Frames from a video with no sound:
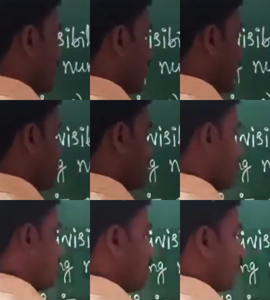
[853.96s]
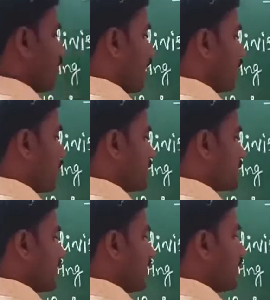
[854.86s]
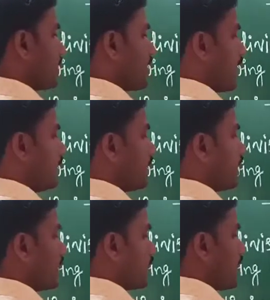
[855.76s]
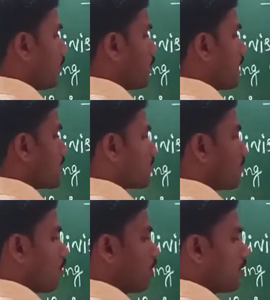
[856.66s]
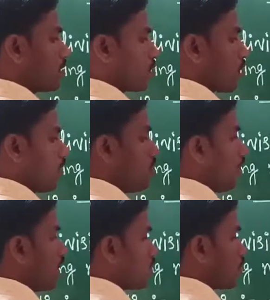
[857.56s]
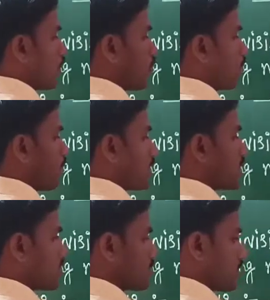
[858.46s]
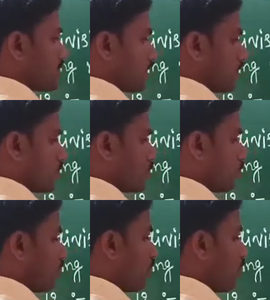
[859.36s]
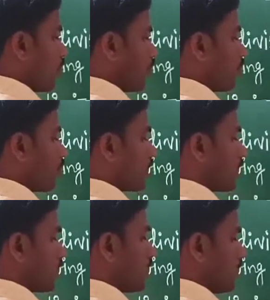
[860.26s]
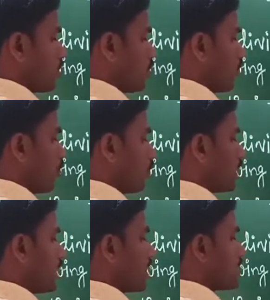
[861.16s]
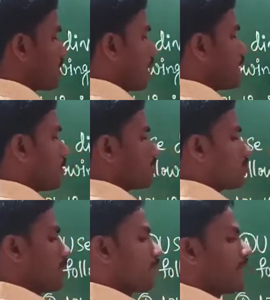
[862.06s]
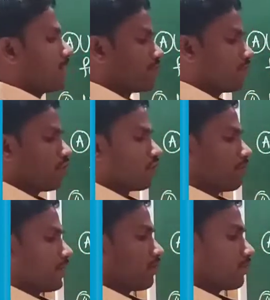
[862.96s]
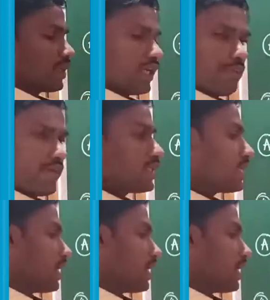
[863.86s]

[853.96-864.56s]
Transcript: Yes, 5 plus 3, 8. 8 plus 4, 12. 12 plus 2, 14. So 14 is not divisible by 3 means